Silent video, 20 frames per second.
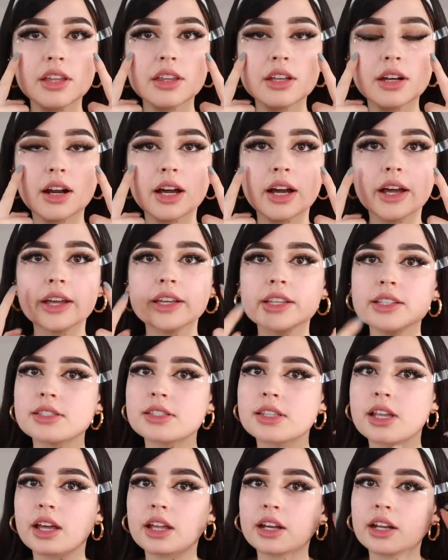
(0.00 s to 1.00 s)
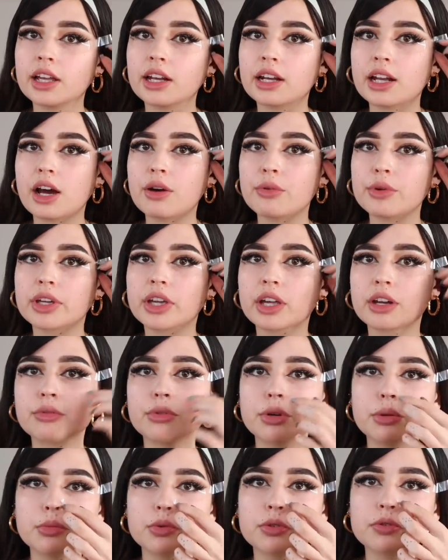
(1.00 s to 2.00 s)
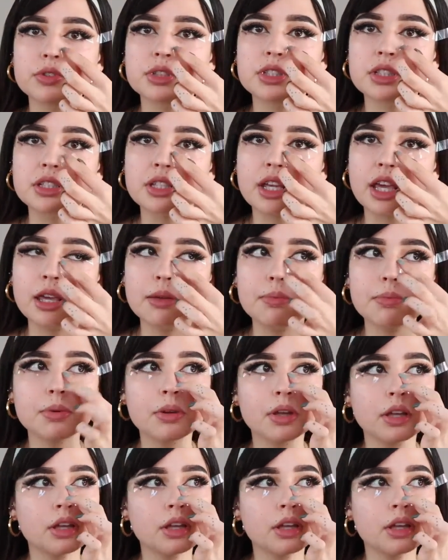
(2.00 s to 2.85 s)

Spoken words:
other eye is done, and now we can remove the tape.